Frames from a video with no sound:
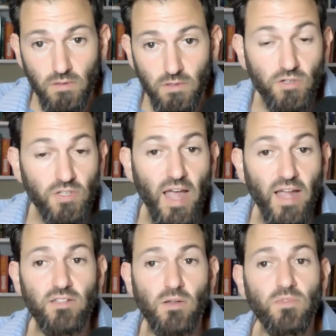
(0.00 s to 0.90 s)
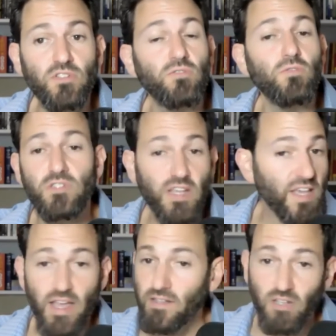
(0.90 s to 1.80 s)
You can ask a masseuse, they
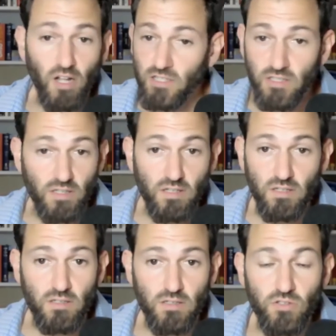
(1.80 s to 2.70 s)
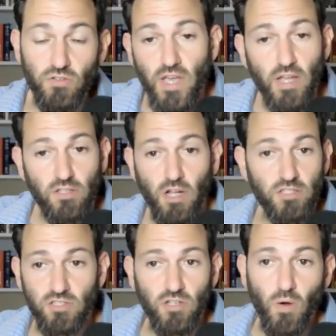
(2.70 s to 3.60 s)
can't touch it. You can't touch
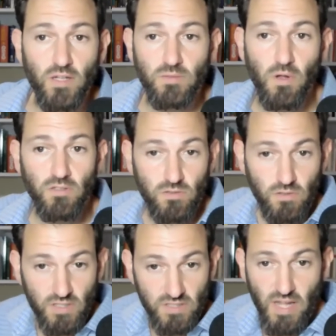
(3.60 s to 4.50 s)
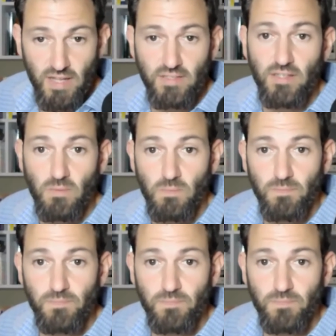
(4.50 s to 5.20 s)
the psoas muscle. It's that deep.